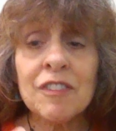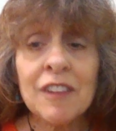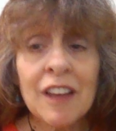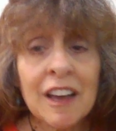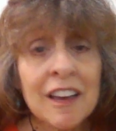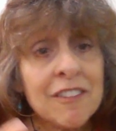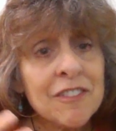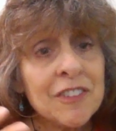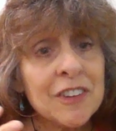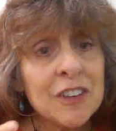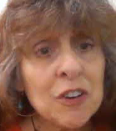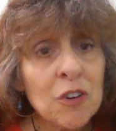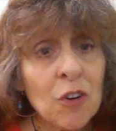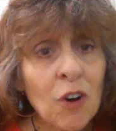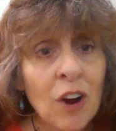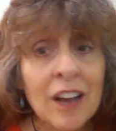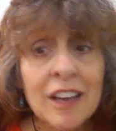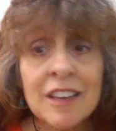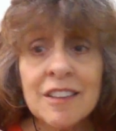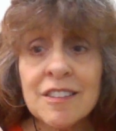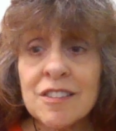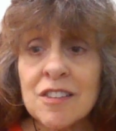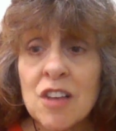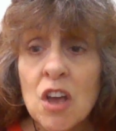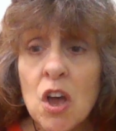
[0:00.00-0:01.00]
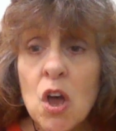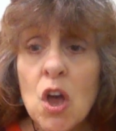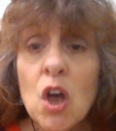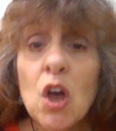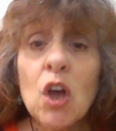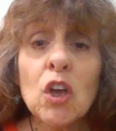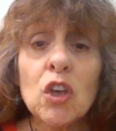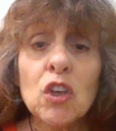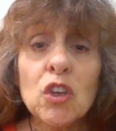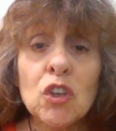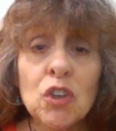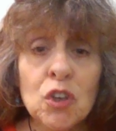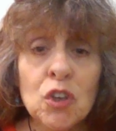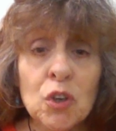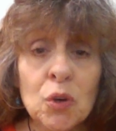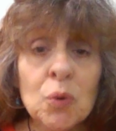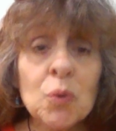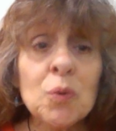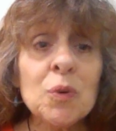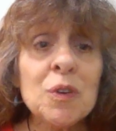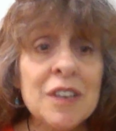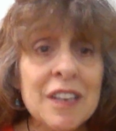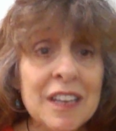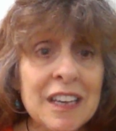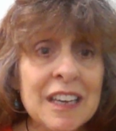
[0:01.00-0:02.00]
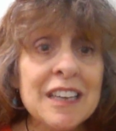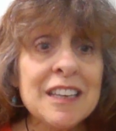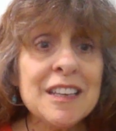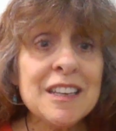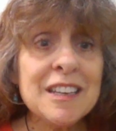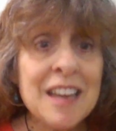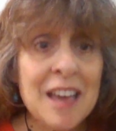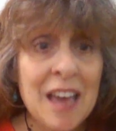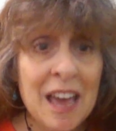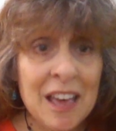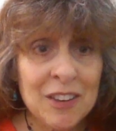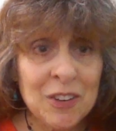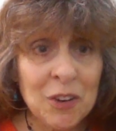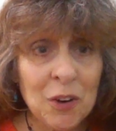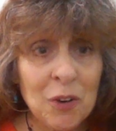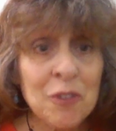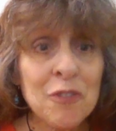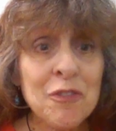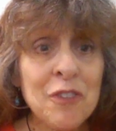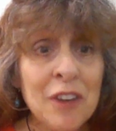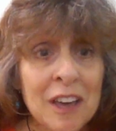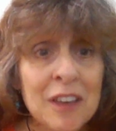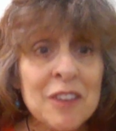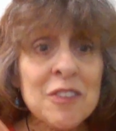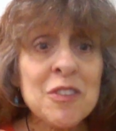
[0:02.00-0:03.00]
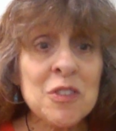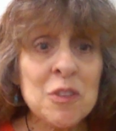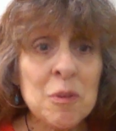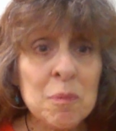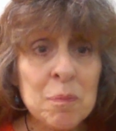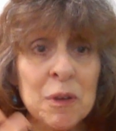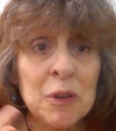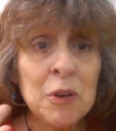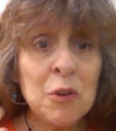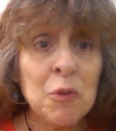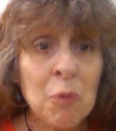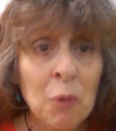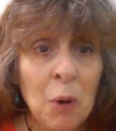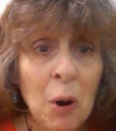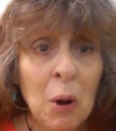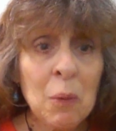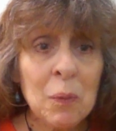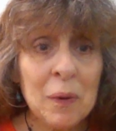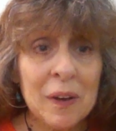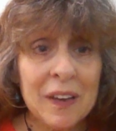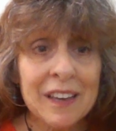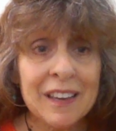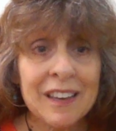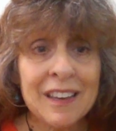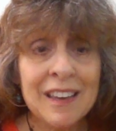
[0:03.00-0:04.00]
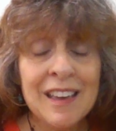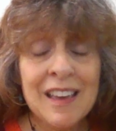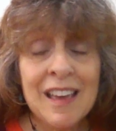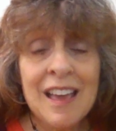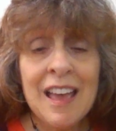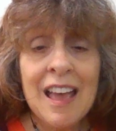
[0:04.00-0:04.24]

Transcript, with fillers: life in Christ, you need your faith to be growing?